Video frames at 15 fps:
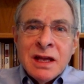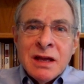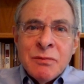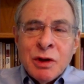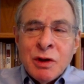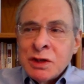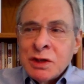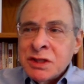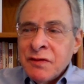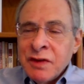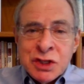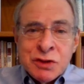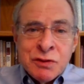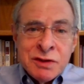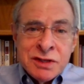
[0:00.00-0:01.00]
Because if
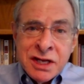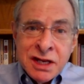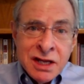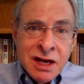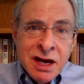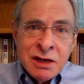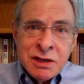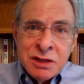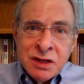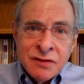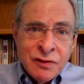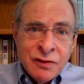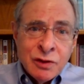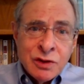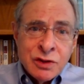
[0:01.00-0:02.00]
history is any guide to the
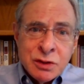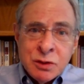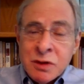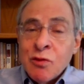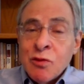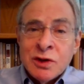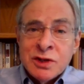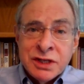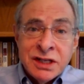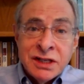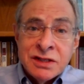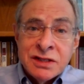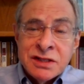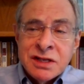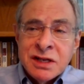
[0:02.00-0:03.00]
future, and of course it
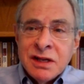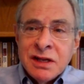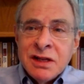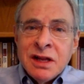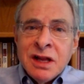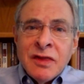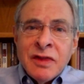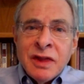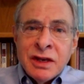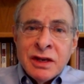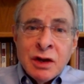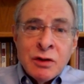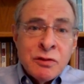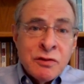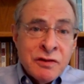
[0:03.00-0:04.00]
is, in
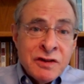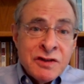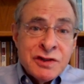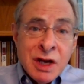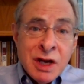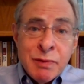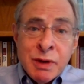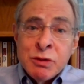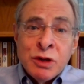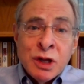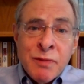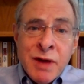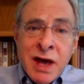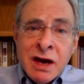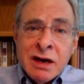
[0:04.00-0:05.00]
100 years now, people look
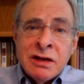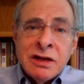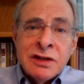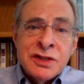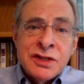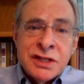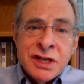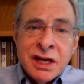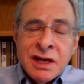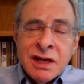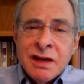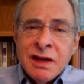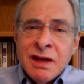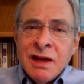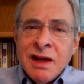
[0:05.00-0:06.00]
back on us and say,
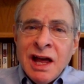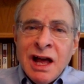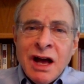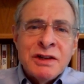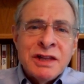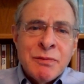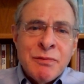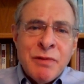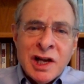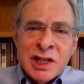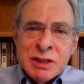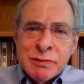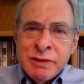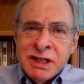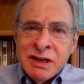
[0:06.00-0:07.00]
how could they
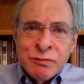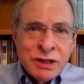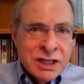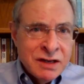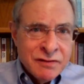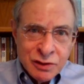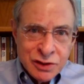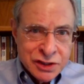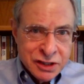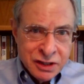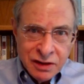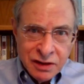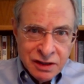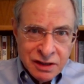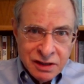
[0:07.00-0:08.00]
possibly believe those silly
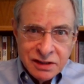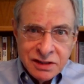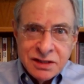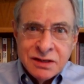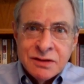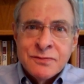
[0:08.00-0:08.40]
things?